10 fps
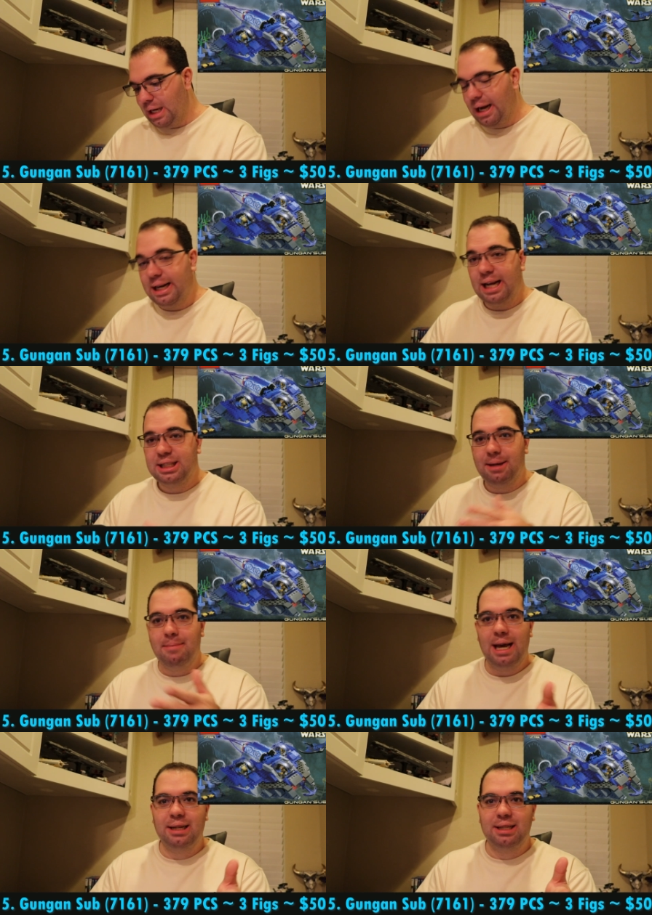I guess the
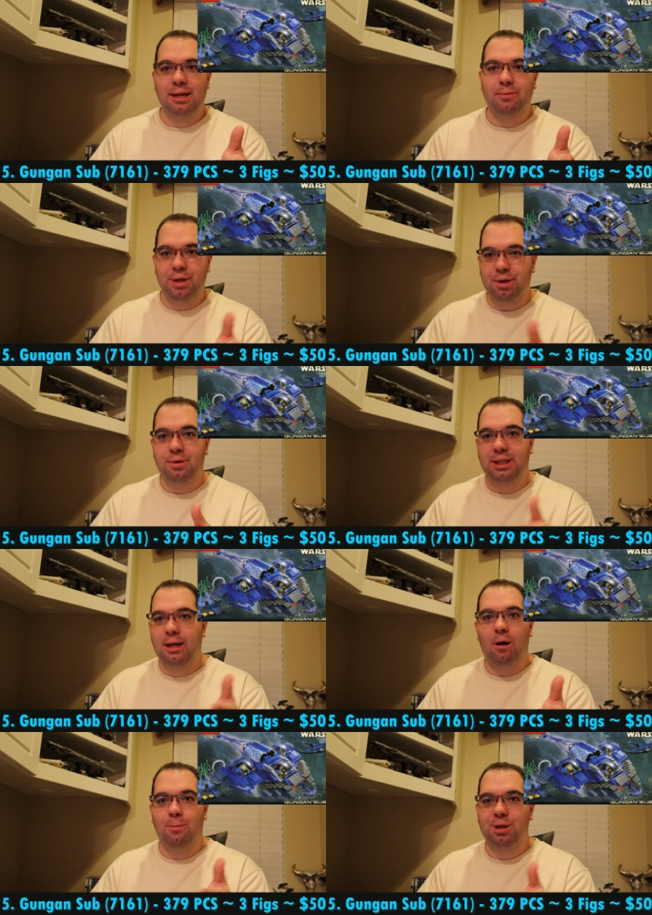manta, we do see
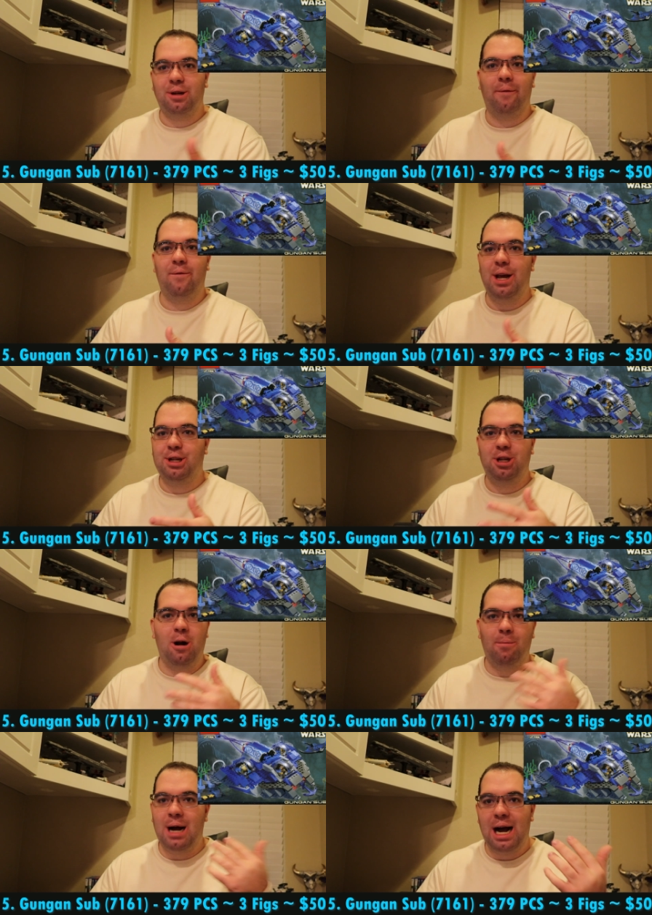a whole bunch of fish
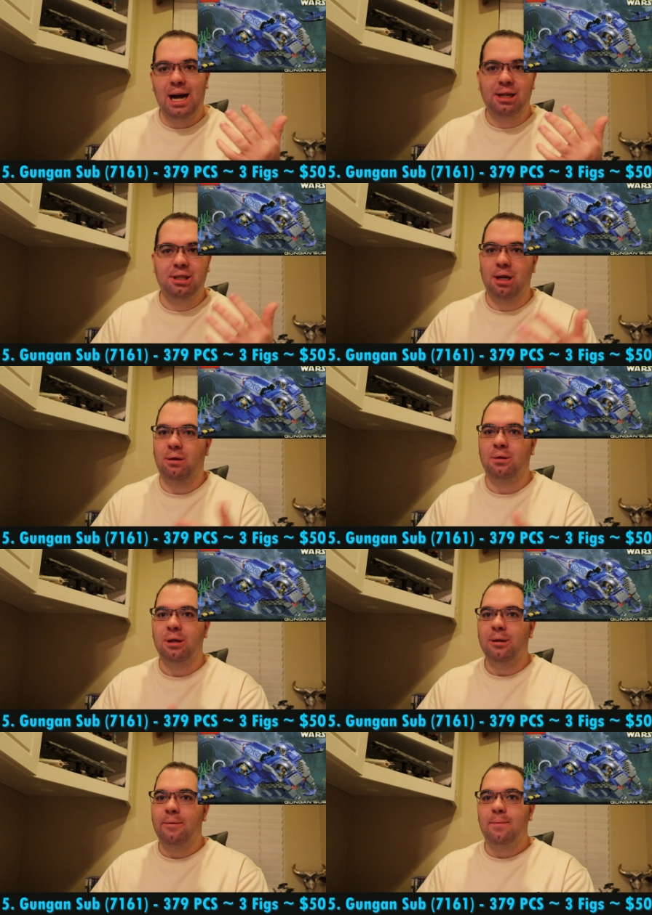go by, so
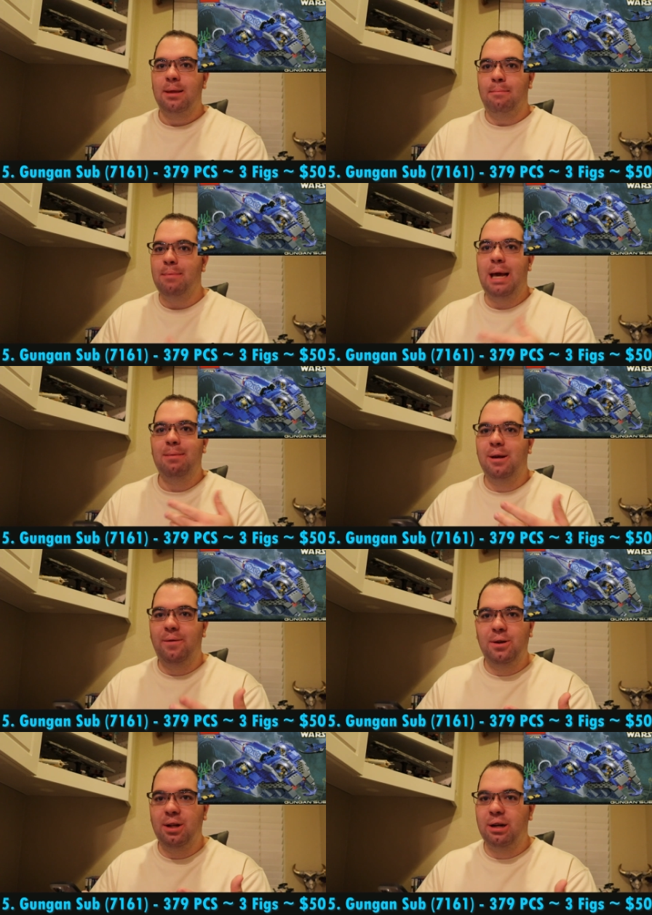maybe if
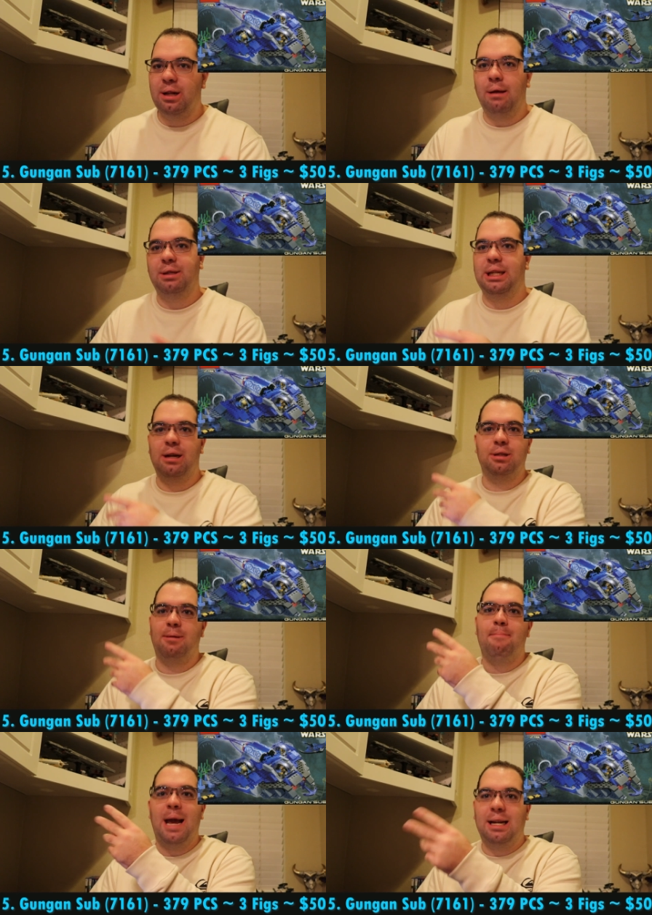you look closely, there's a
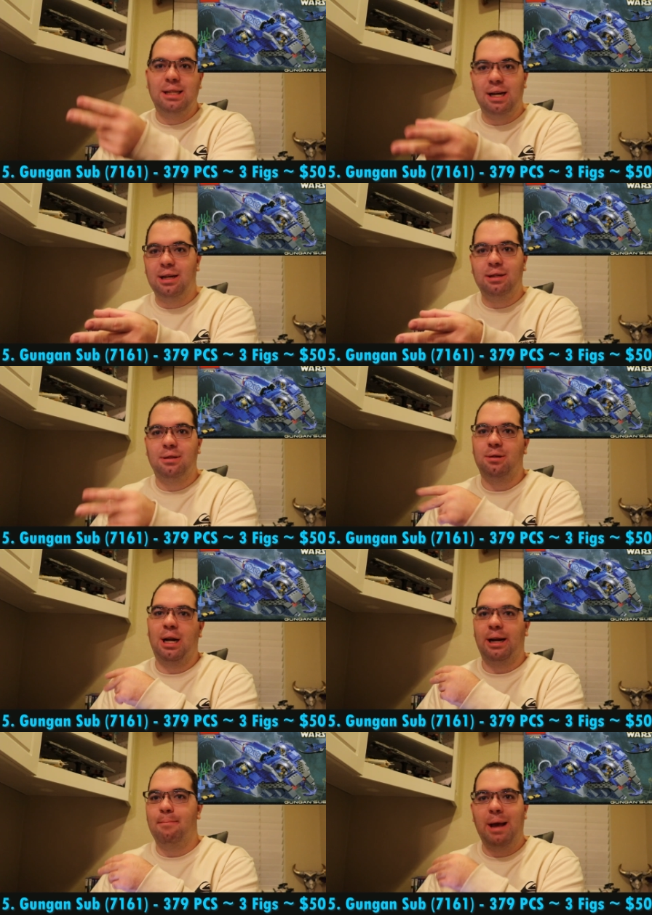manta, or
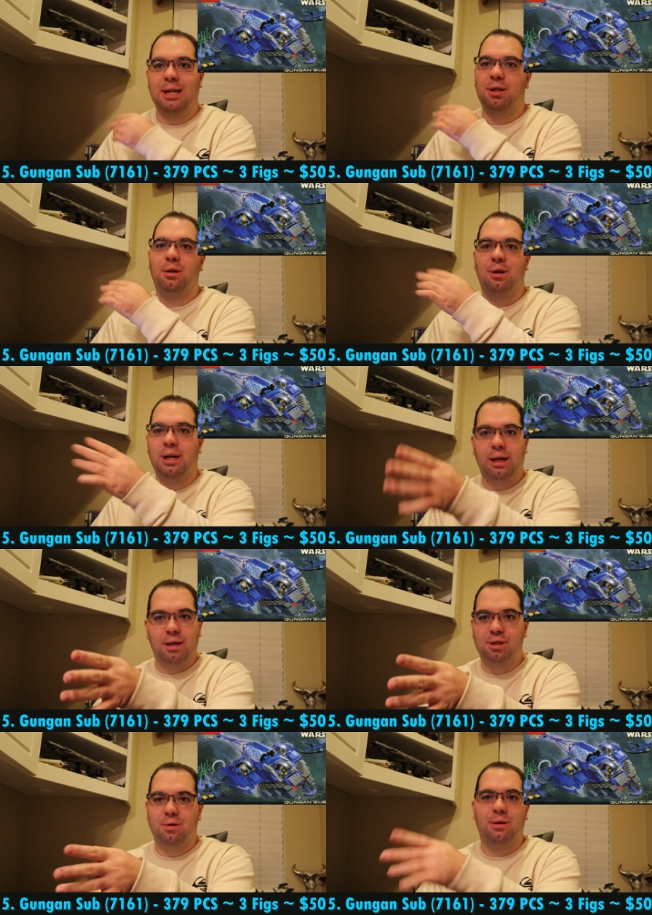like a manta
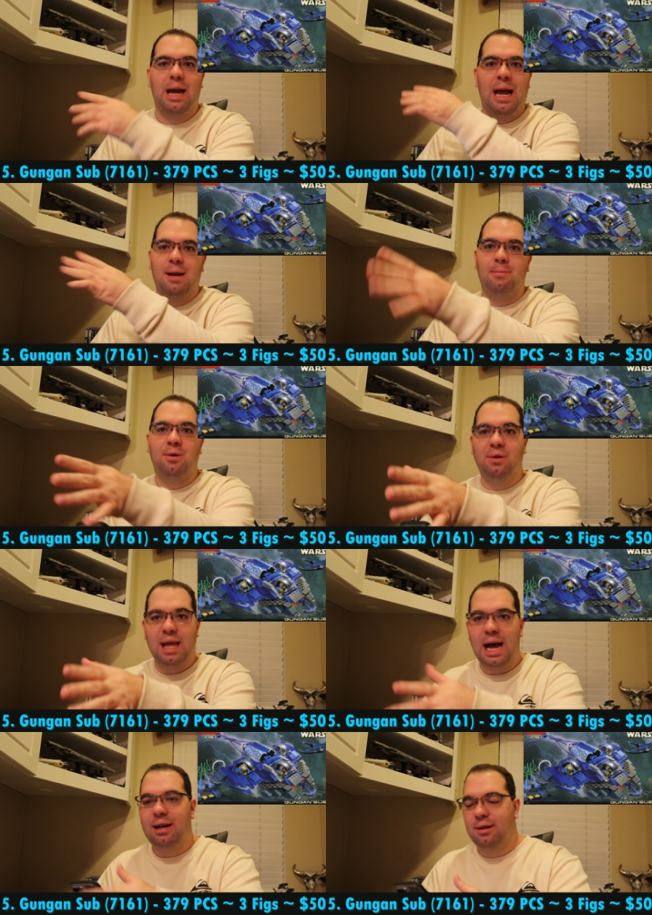looking sort of animal
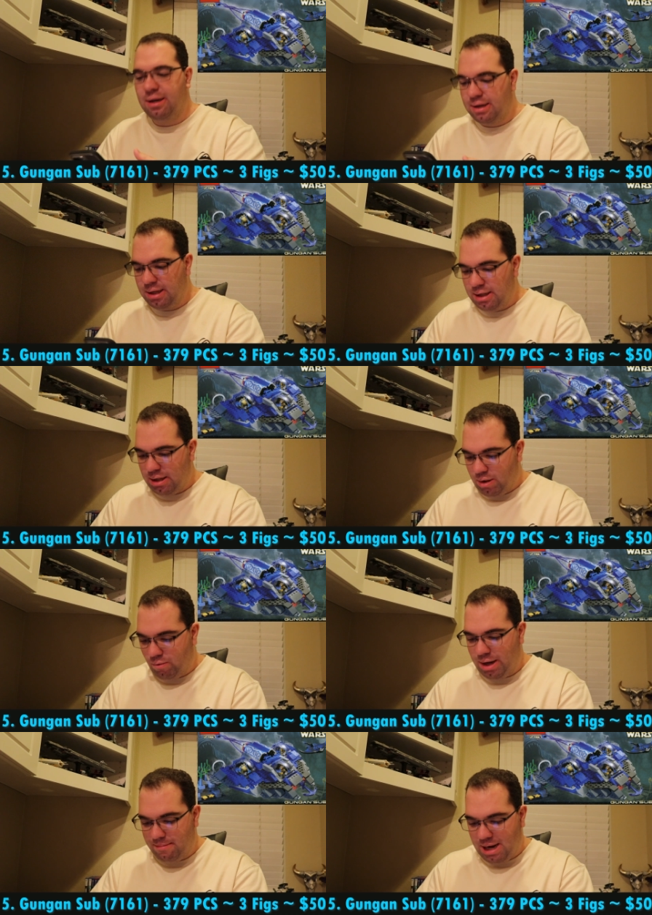that
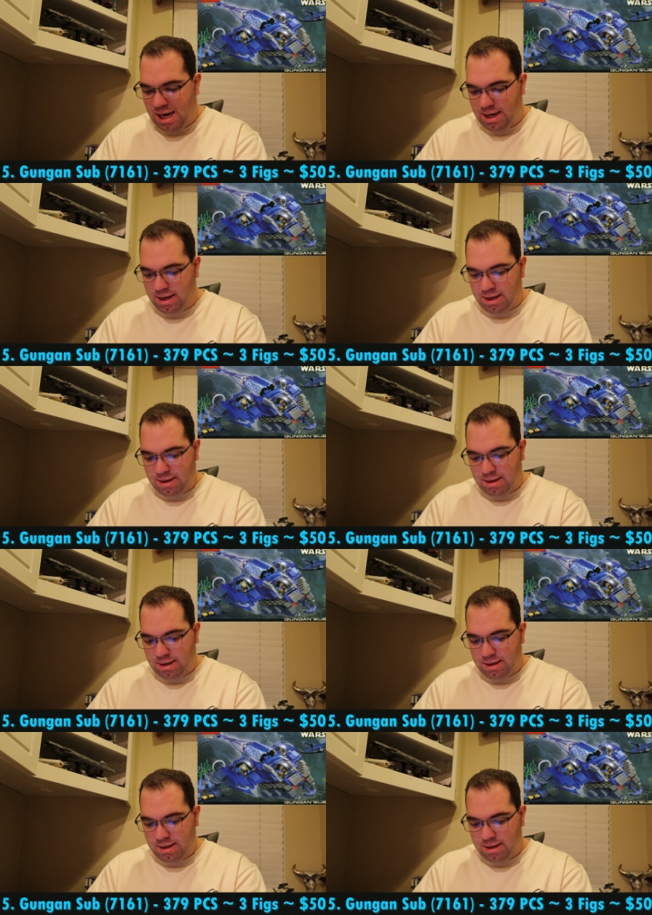went by.